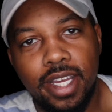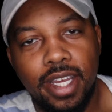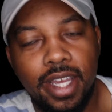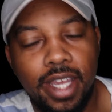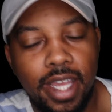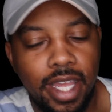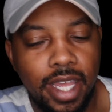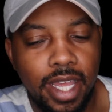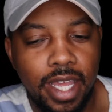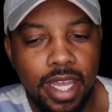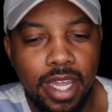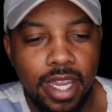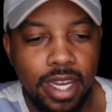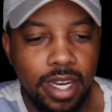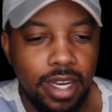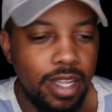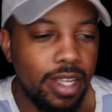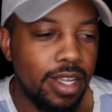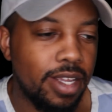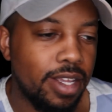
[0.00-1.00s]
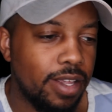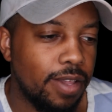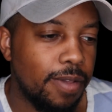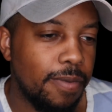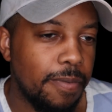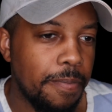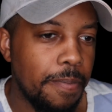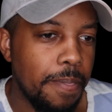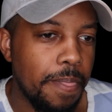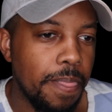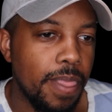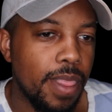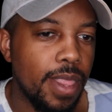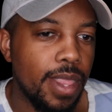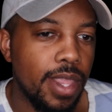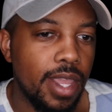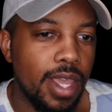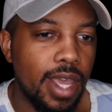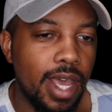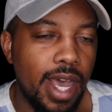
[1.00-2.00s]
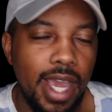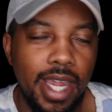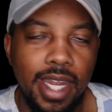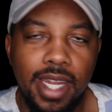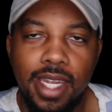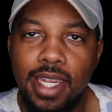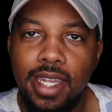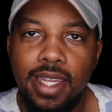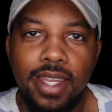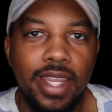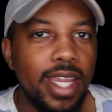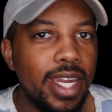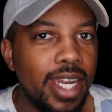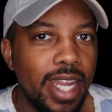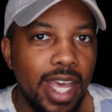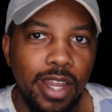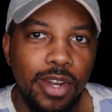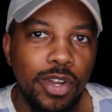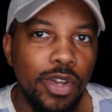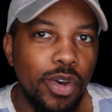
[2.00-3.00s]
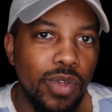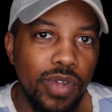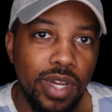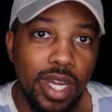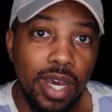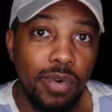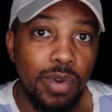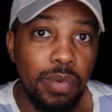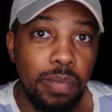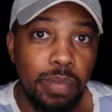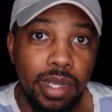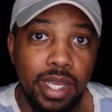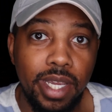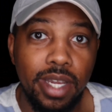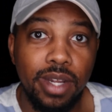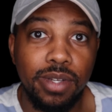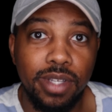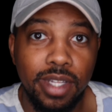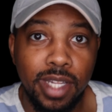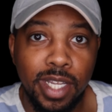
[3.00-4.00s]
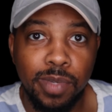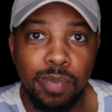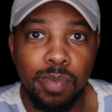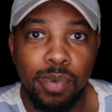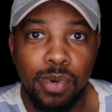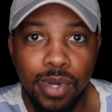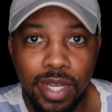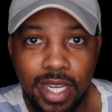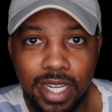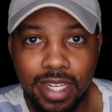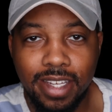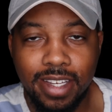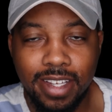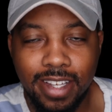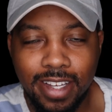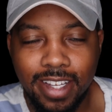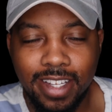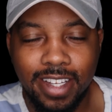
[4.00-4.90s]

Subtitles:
and I did not know that I would be here to this point